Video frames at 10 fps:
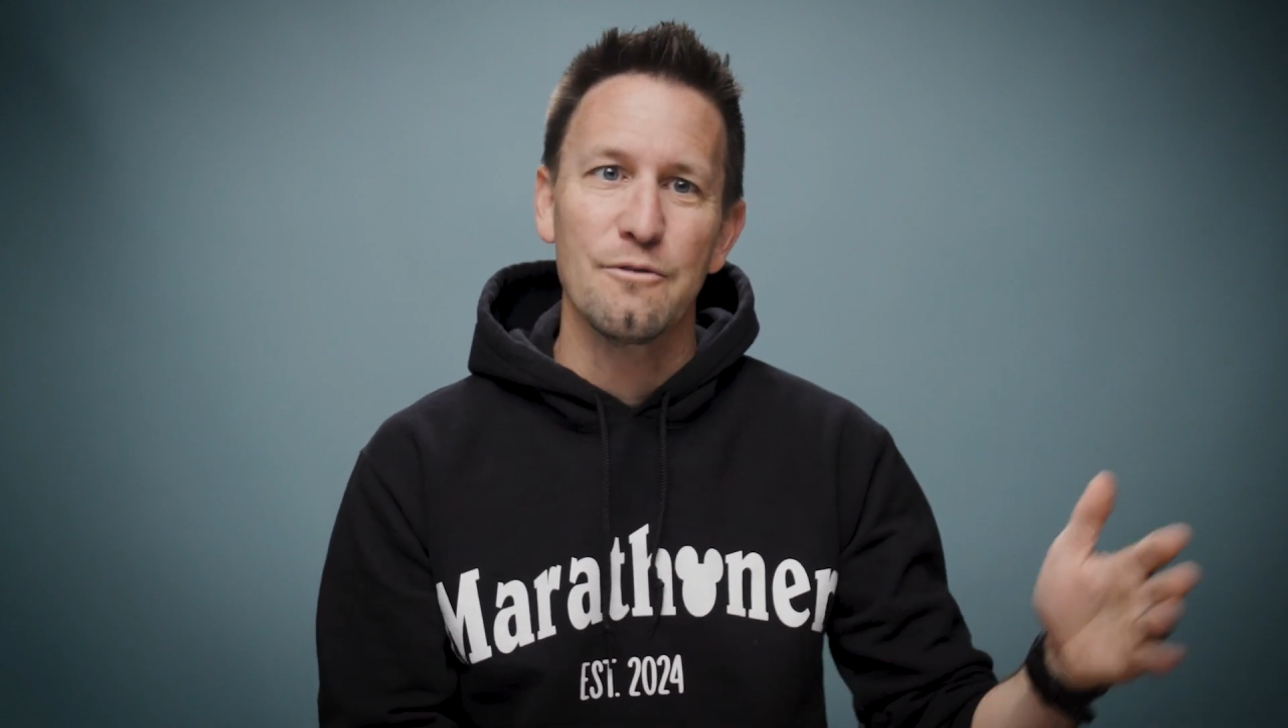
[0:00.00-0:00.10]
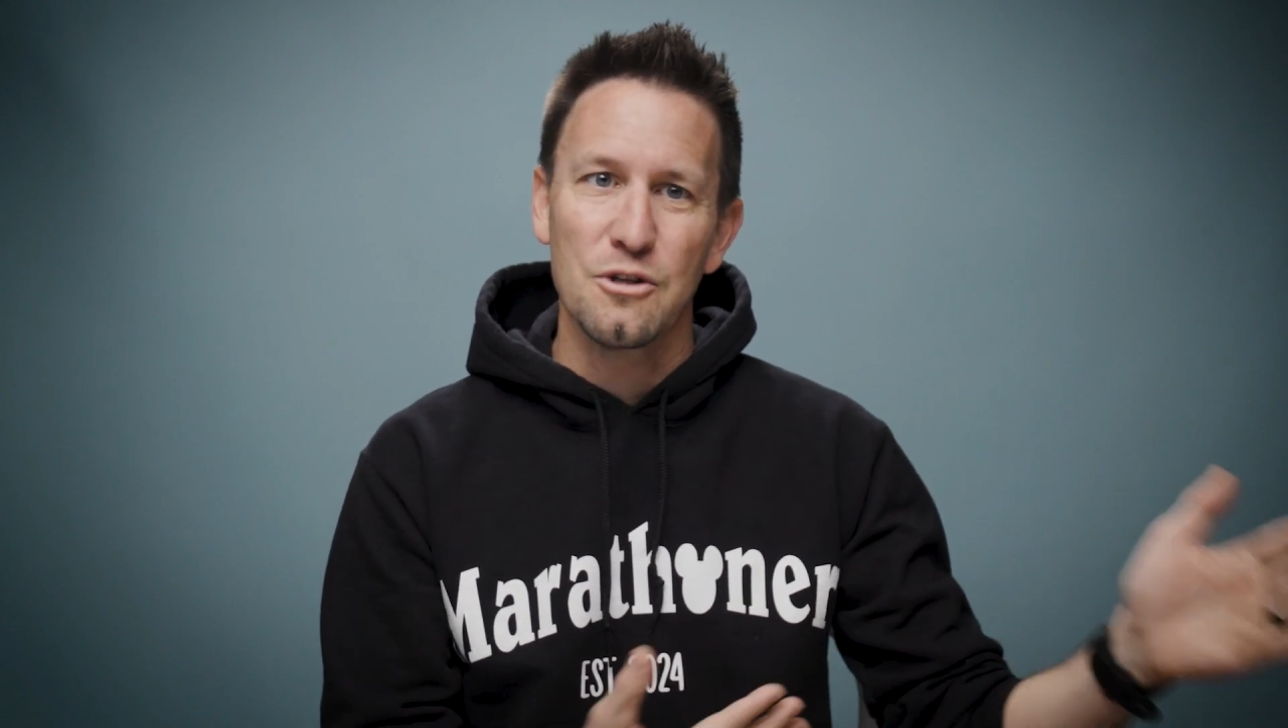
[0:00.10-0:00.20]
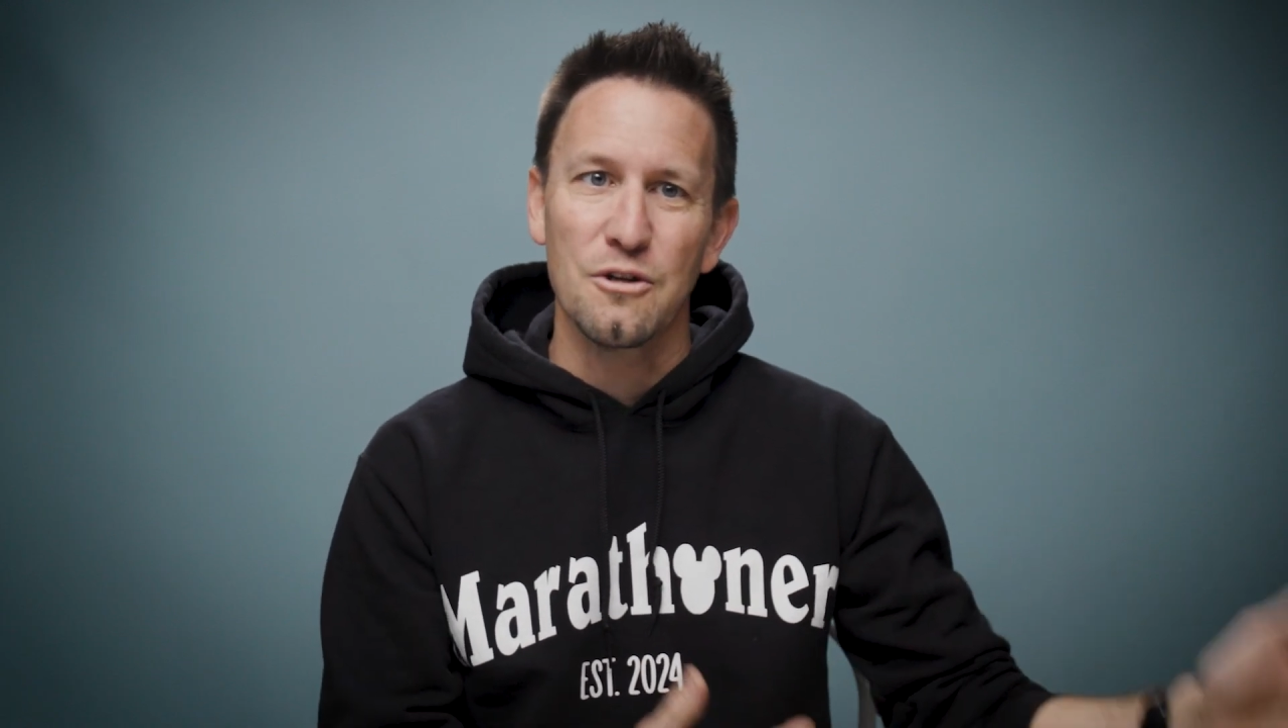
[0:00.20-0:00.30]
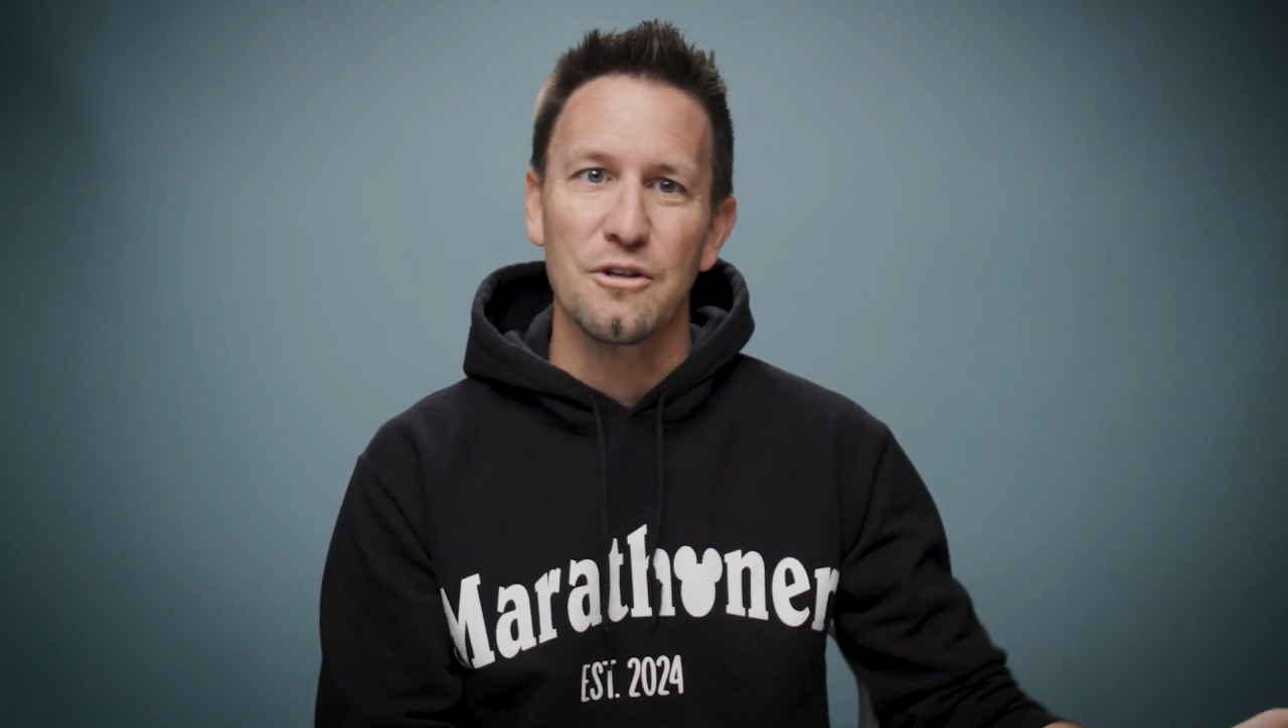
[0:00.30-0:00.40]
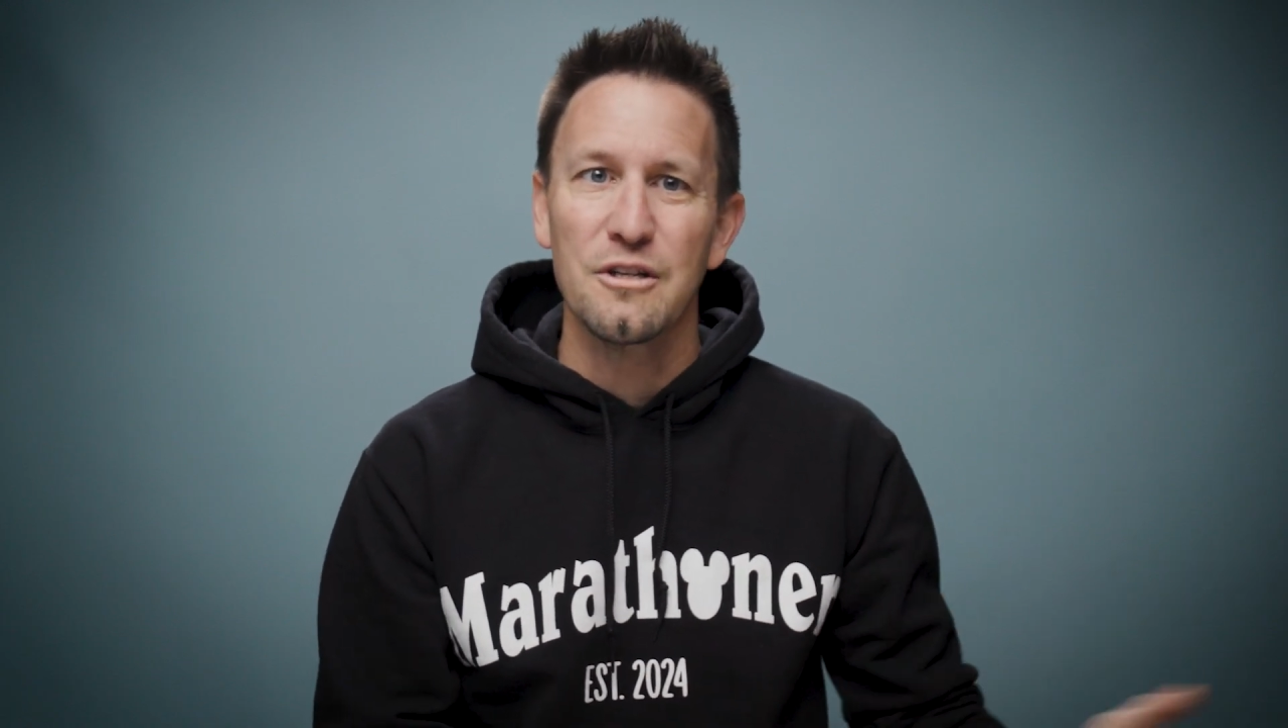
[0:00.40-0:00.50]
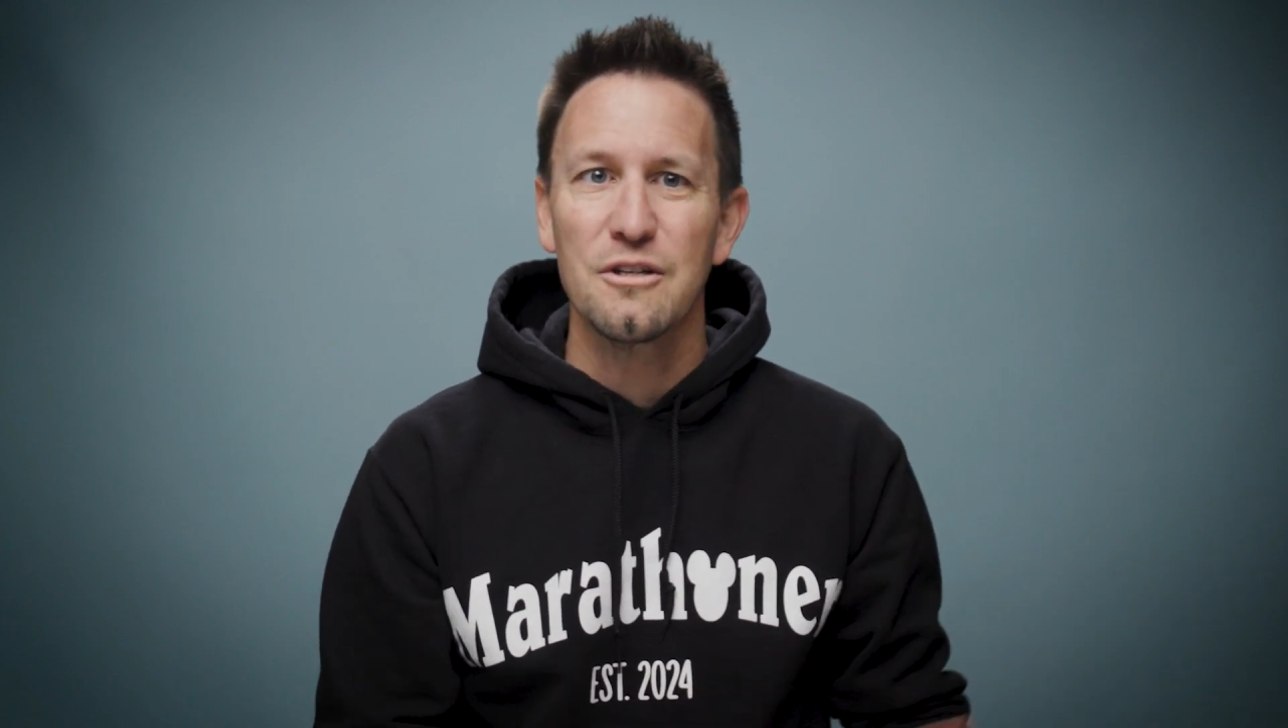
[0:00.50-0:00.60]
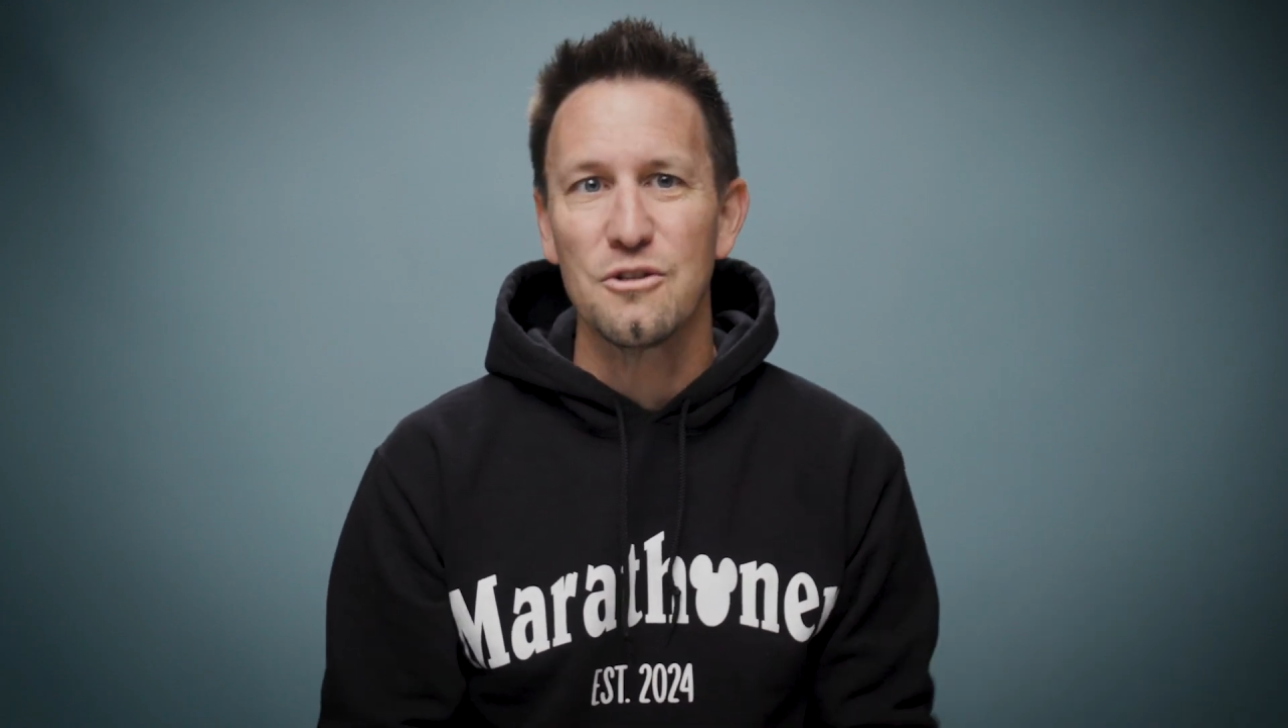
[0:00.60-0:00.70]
returned